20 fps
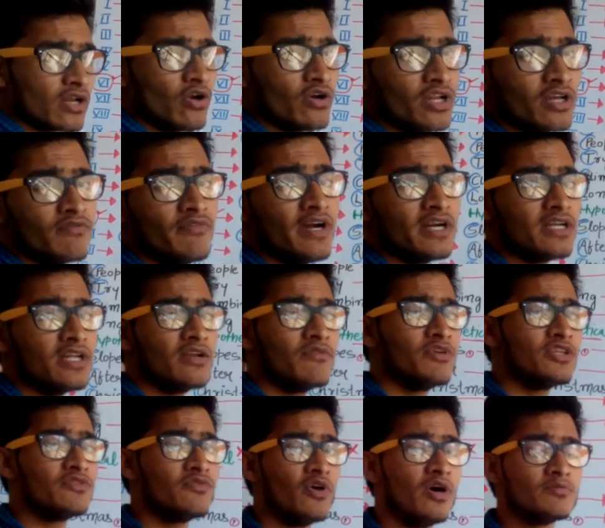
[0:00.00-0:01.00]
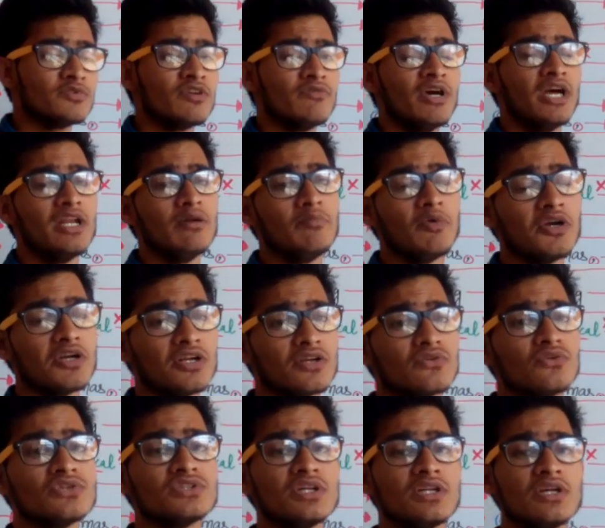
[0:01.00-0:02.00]
the clotting factor, which forms a very important
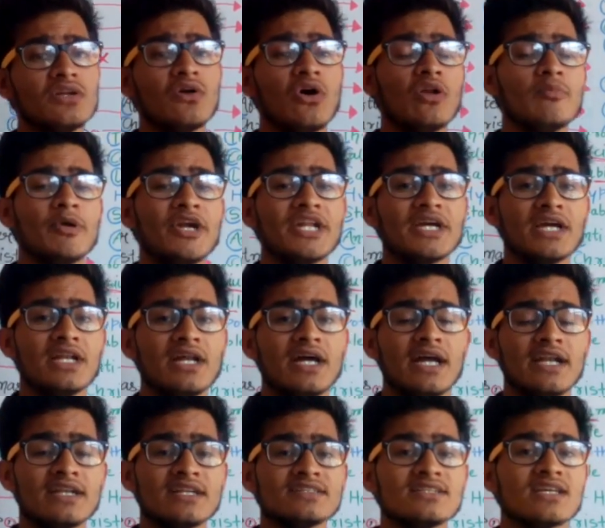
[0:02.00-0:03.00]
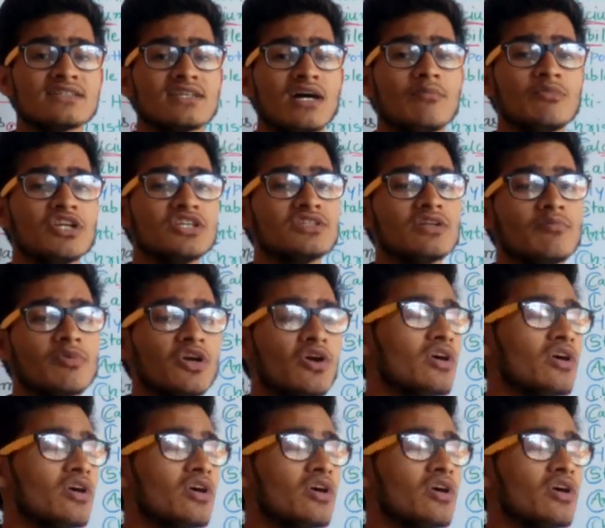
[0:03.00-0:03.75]
question in all medical entrance examination,